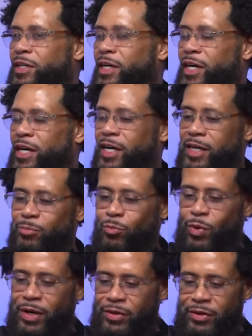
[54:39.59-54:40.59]
uh,
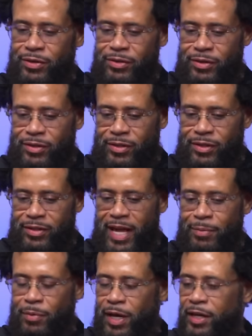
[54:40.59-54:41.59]
whether
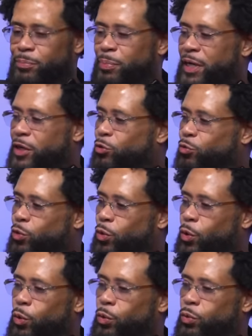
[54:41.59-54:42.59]
that and being the
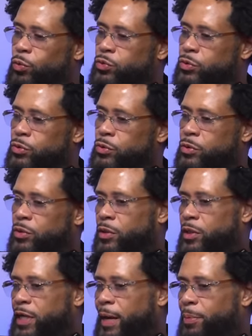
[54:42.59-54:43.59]
rules,
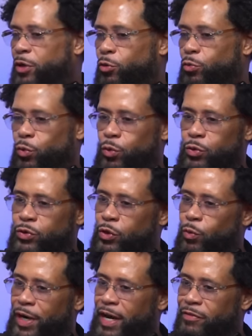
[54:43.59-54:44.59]
that being the rules or
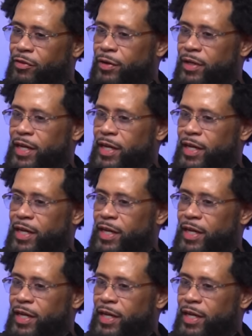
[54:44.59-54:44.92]
whatever.